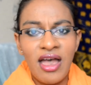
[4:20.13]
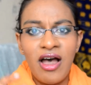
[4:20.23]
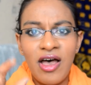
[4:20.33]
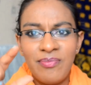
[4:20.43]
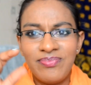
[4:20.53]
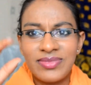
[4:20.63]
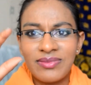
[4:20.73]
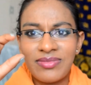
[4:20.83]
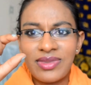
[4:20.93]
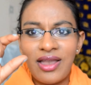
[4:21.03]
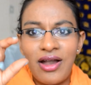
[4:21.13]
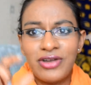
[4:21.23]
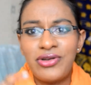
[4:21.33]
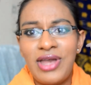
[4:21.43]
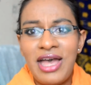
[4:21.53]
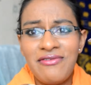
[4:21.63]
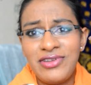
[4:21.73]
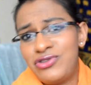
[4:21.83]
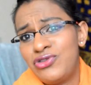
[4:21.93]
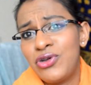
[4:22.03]
I don't have
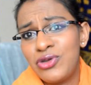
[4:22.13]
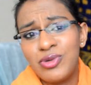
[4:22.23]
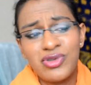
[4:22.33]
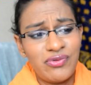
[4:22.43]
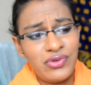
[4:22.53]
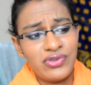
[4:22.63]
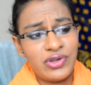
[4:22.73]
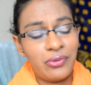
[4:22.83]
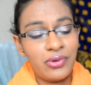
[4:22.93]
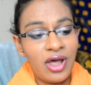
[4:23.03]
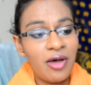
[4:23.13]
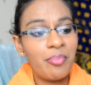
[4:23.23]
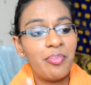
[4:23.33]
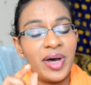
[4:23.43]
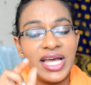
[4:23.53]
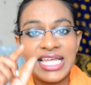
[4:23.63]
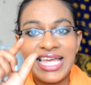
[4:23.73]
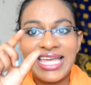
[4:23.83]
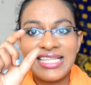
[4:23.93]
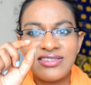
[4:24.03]
it to show you because I've used it all up, but
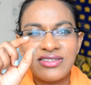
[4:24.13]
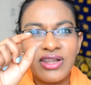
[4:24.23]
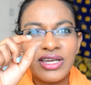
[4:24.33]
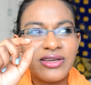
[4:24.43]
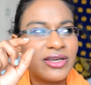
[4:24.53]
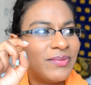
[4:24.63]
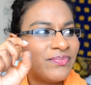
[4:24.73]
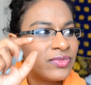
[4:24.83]
it's like a